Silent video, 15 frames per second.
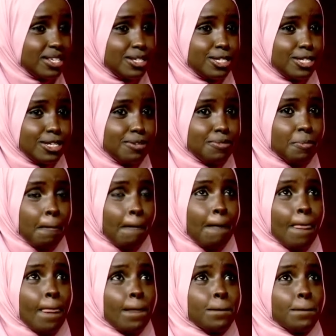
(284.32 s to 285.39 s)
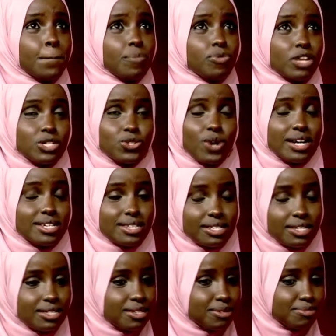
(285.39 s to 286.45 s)
18. Mm -hmm so I
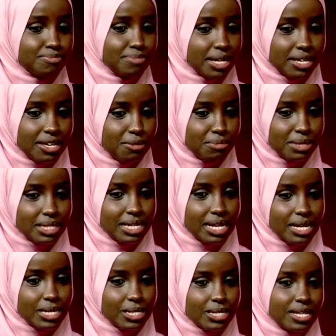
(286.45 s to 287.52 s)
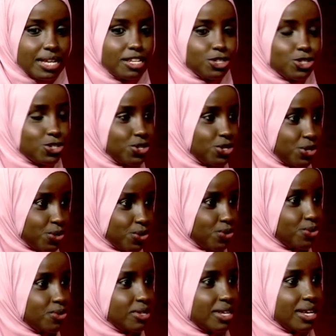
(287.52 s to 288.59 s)
started the baking business, then it
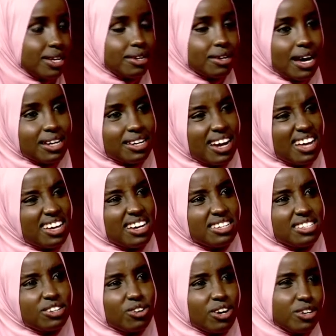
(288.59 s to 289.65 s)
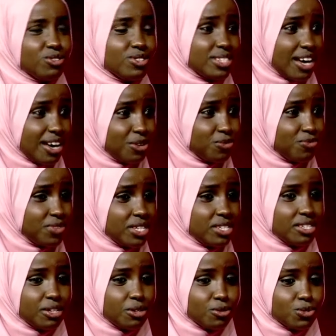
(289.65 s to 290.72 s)
grew, then at la I, I got tired of
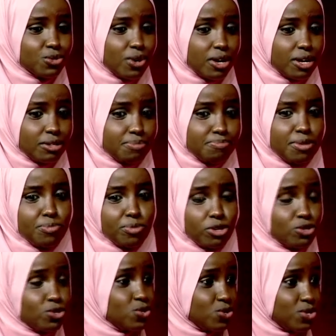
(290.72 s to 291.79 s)
it and also people used